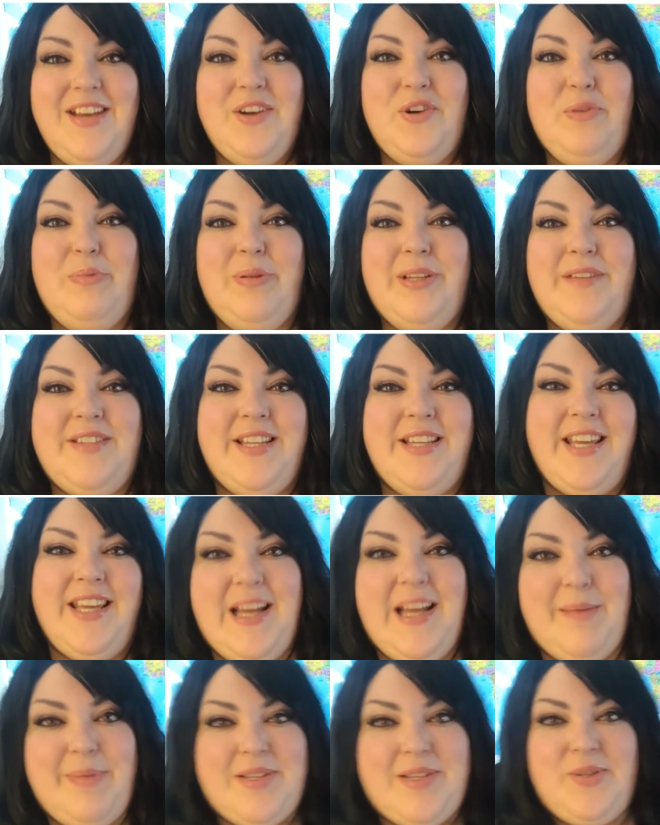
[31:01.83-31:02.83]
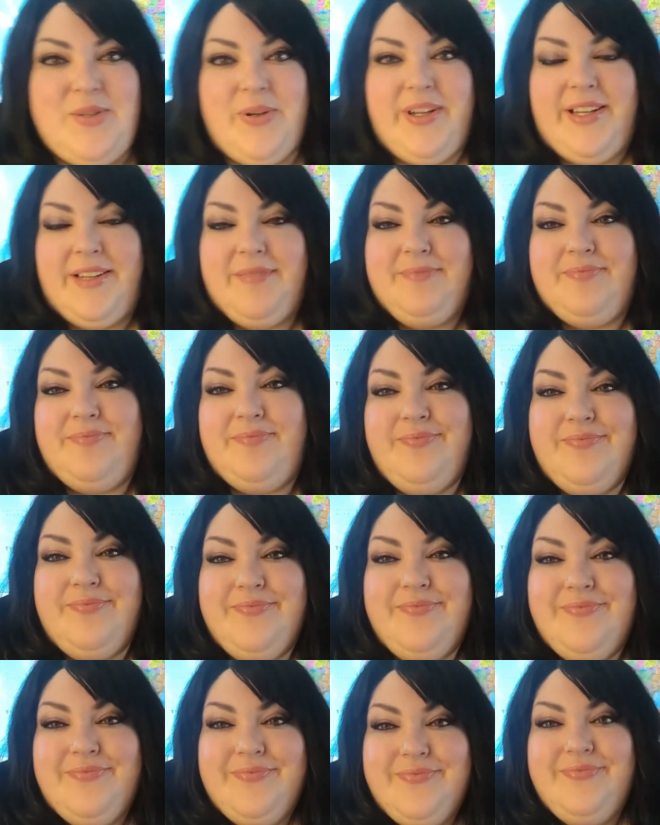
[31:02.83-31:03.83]
Who believes the kidnapping story?
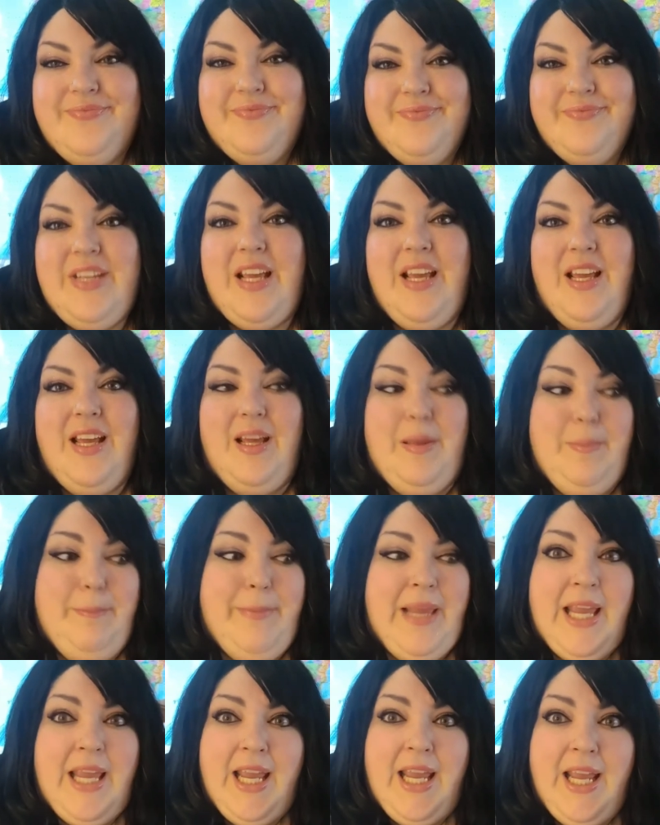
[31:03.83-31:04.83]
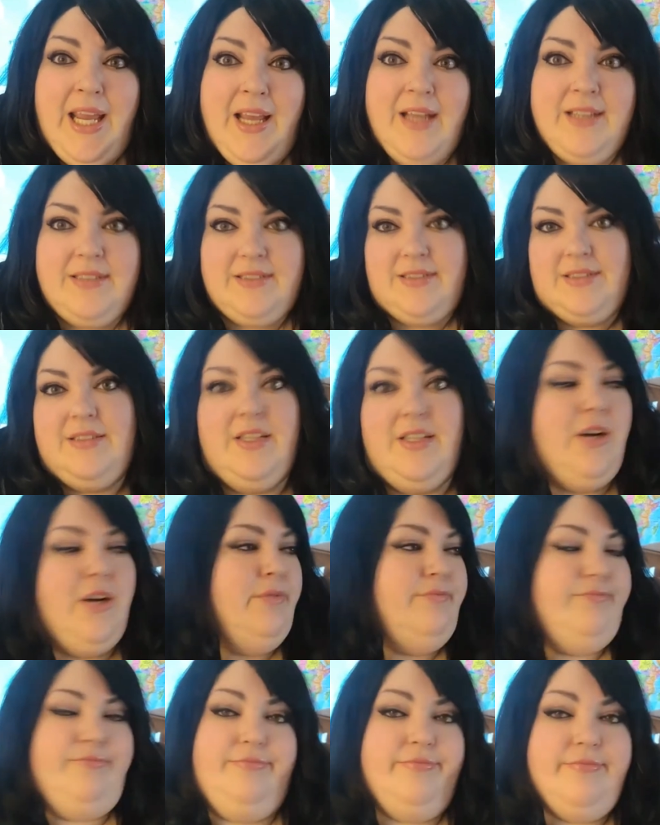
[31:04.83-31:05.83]
Me?
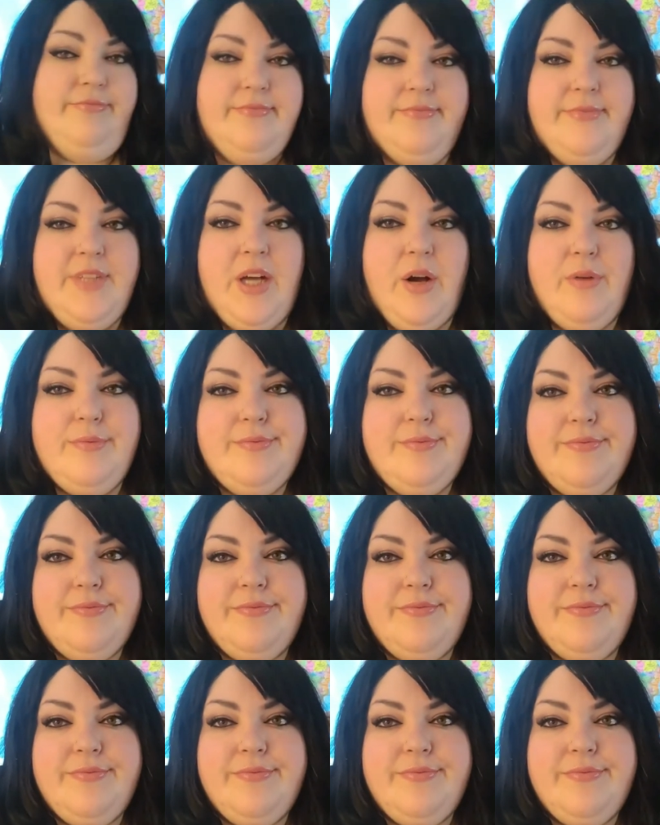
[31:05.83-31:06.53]
No. No.